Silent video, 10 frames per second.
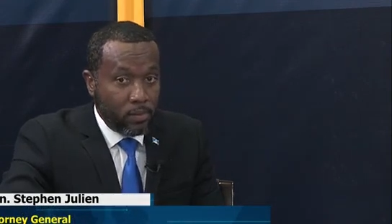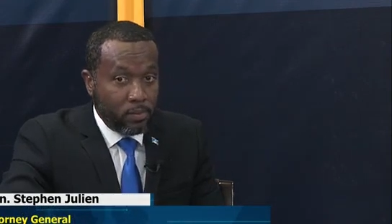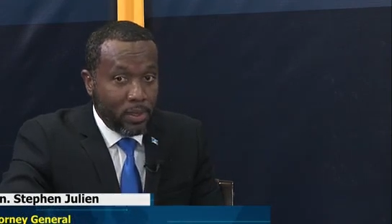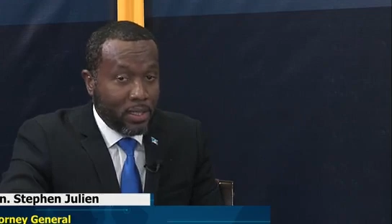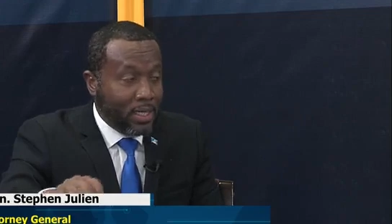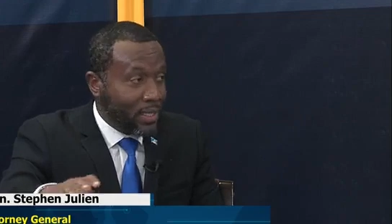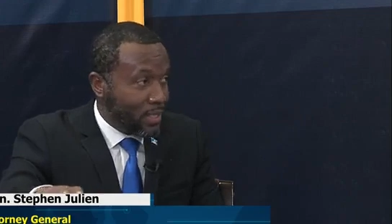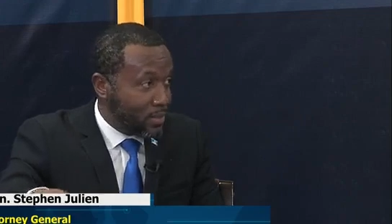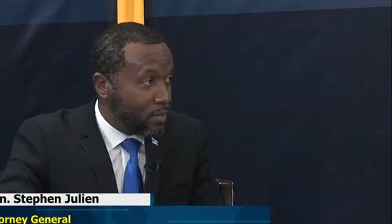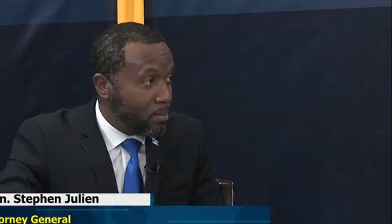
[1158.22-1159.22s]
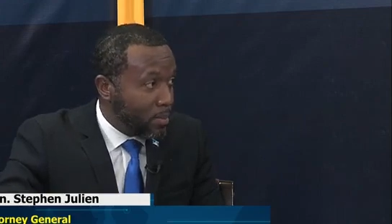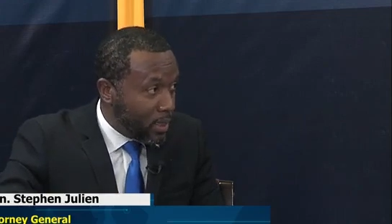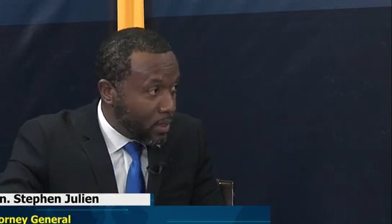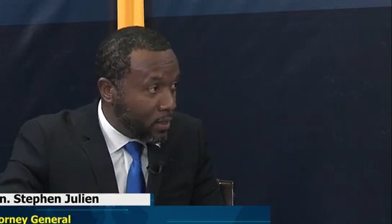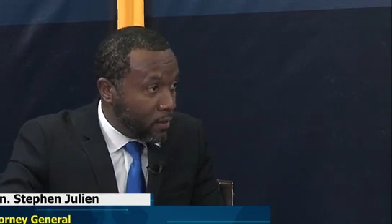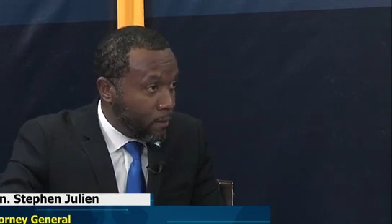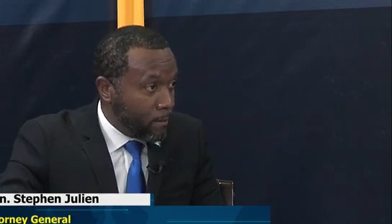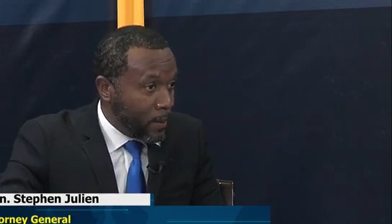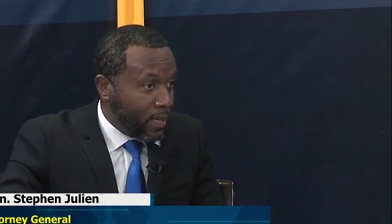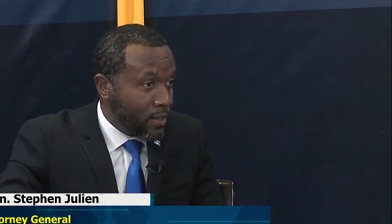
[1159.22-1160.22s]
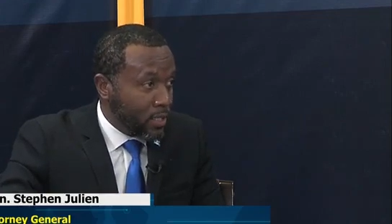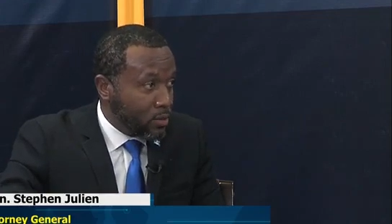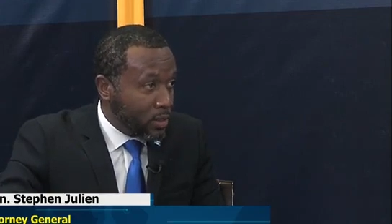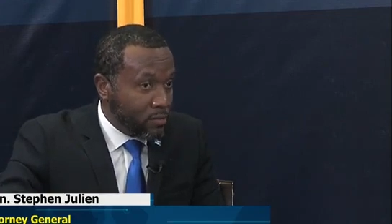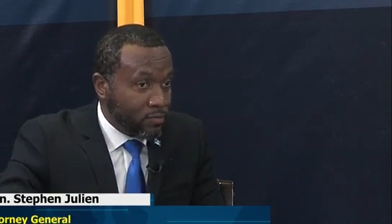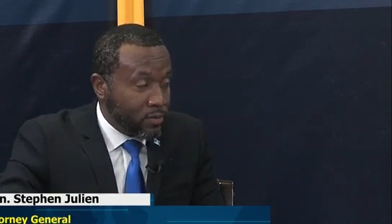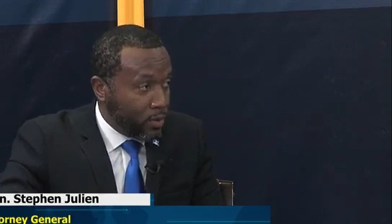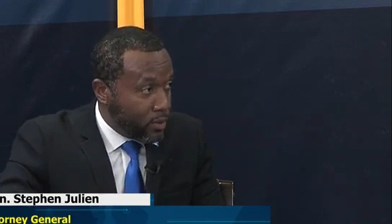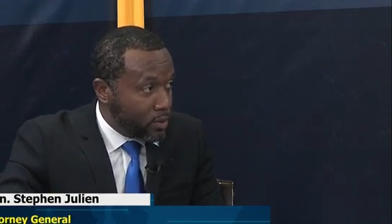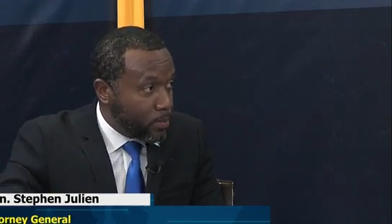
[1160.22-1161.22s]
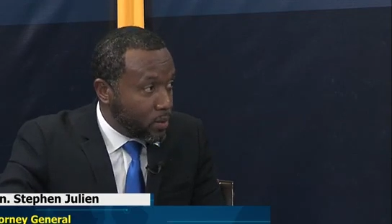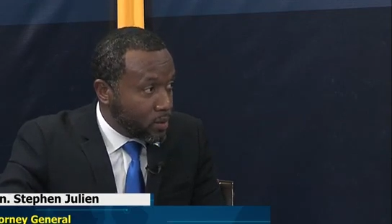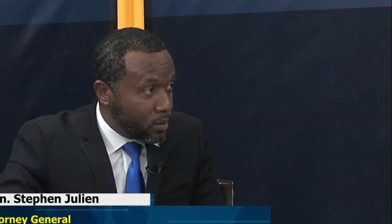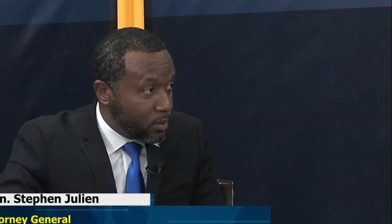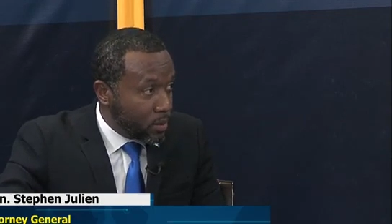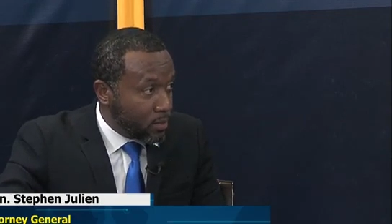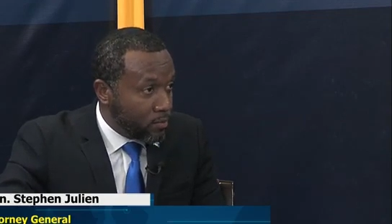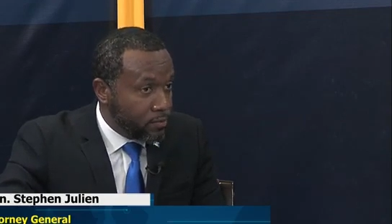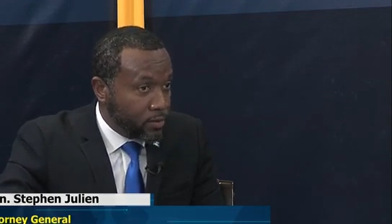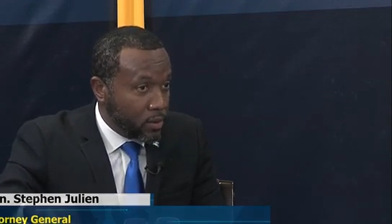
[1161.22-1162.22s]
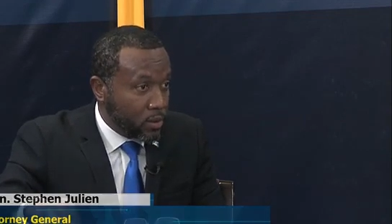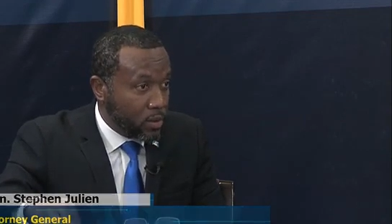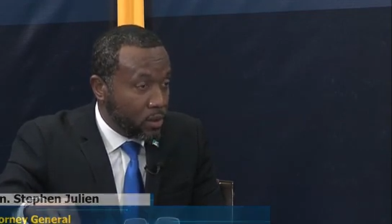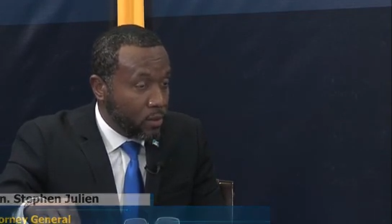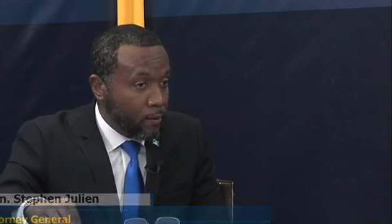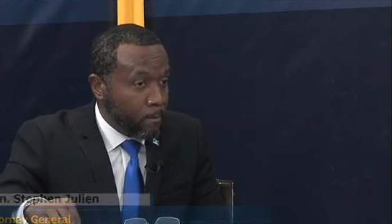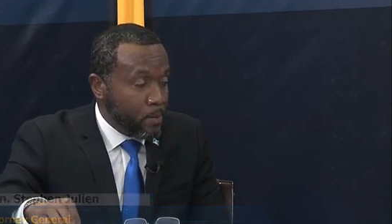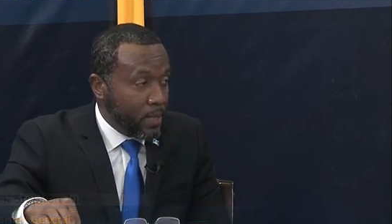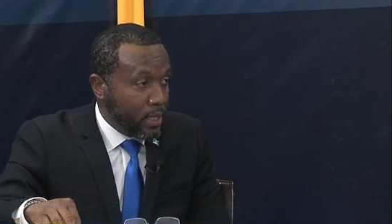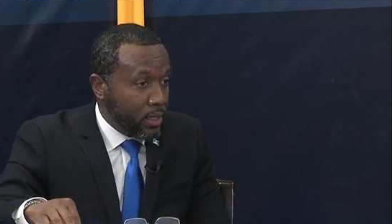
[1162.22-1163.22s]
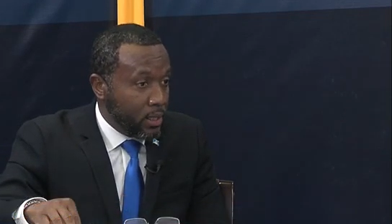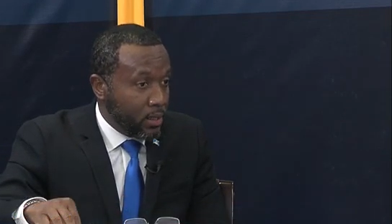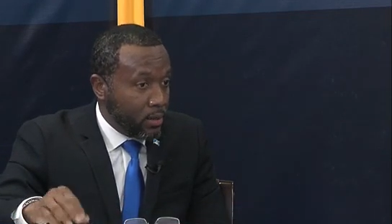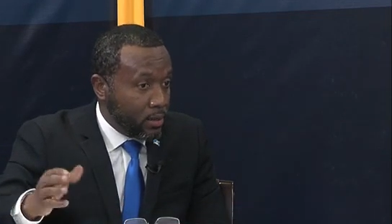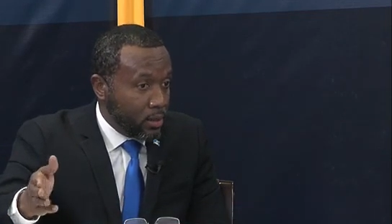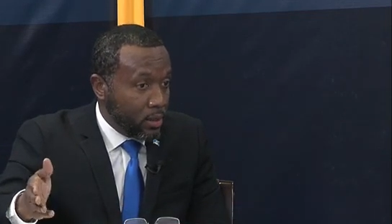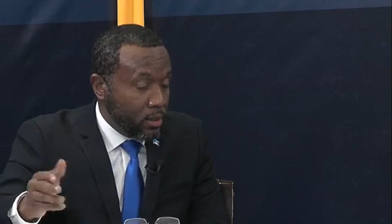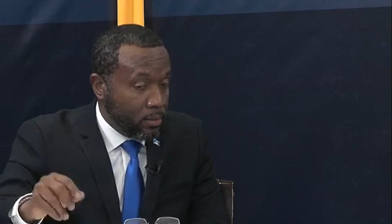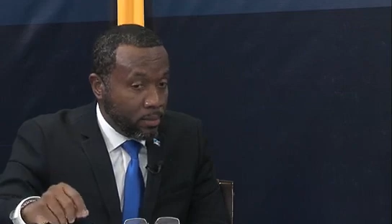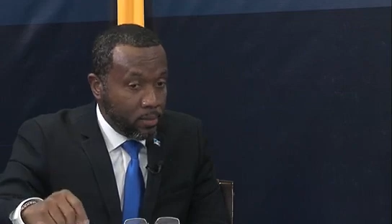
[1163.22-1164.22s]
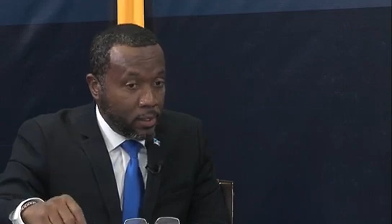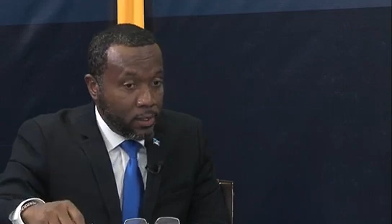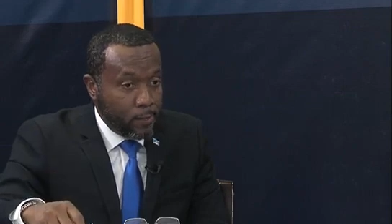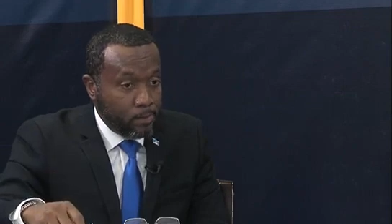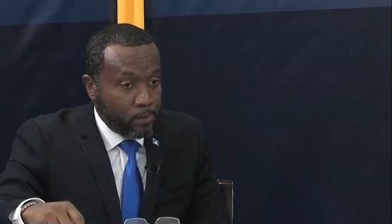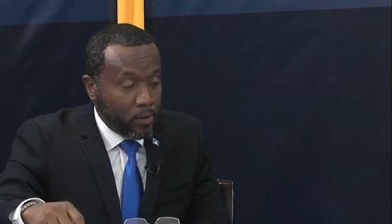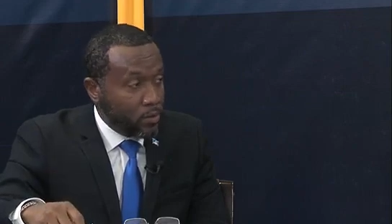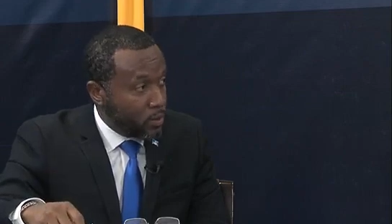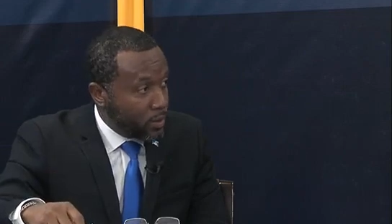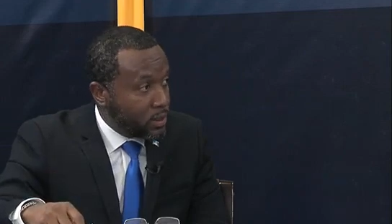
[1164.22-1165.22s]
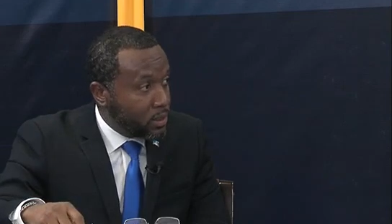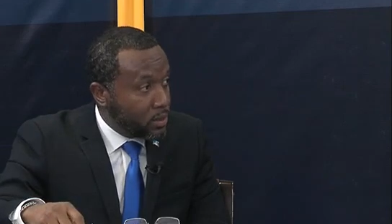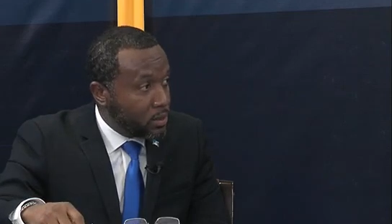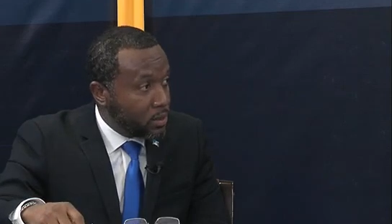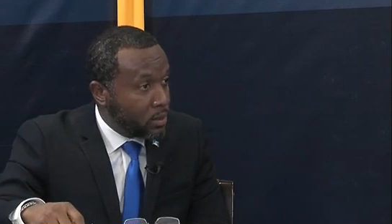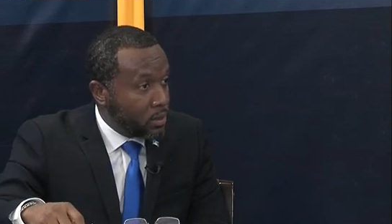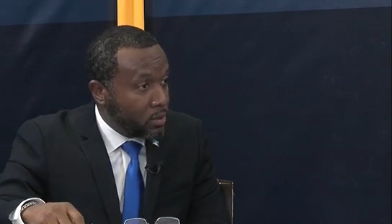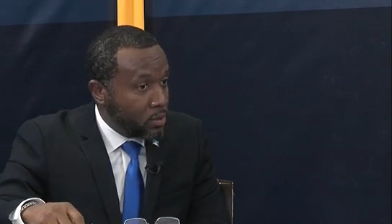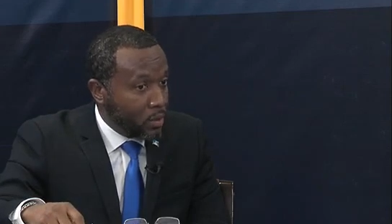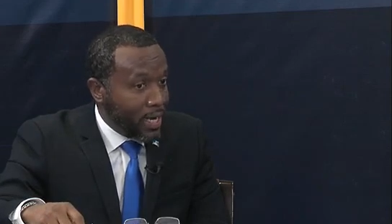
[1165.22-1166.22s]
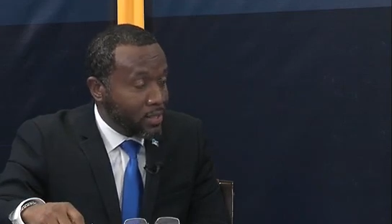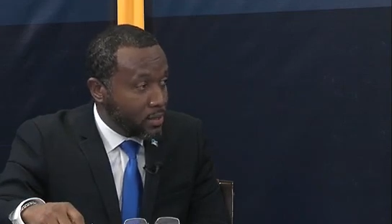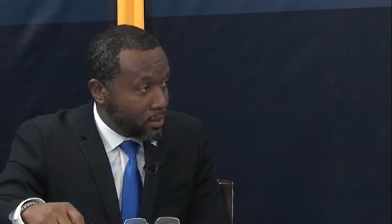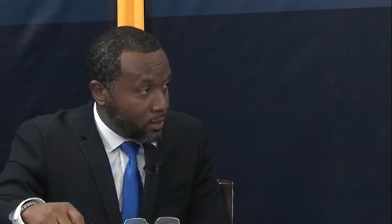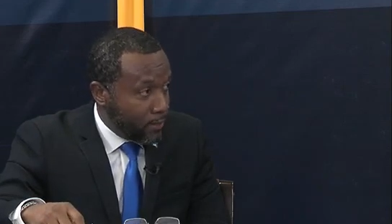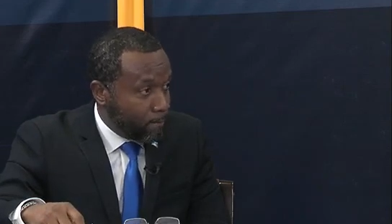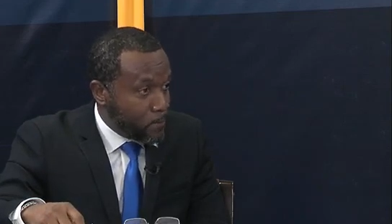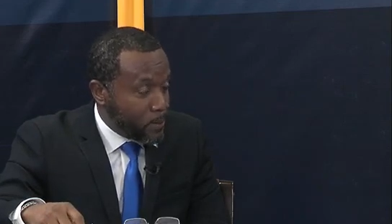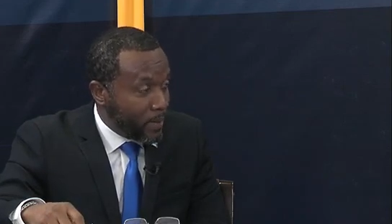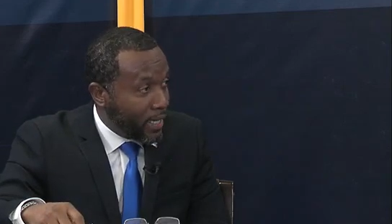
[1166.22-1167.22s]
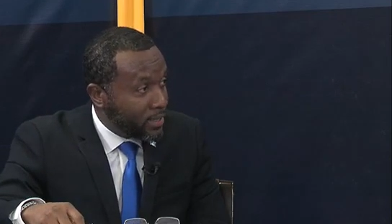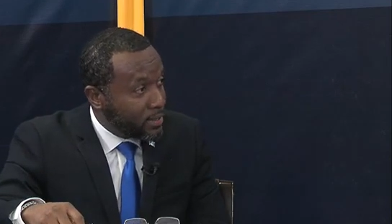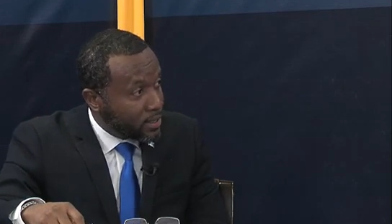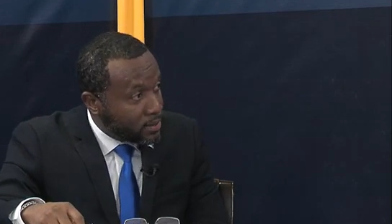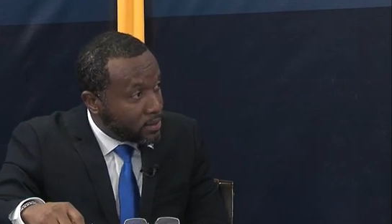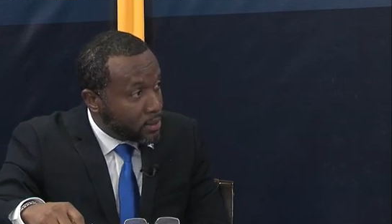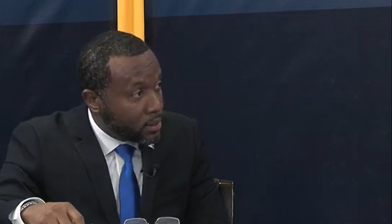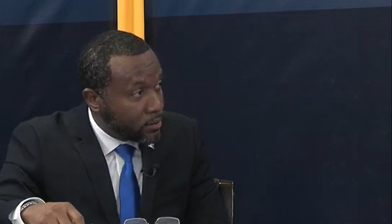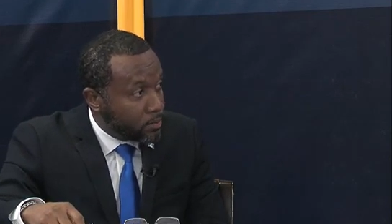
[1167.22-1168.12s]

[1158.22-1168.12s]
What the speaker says: be that as it may, I think it was very responsible for the authorities to ascertain identity.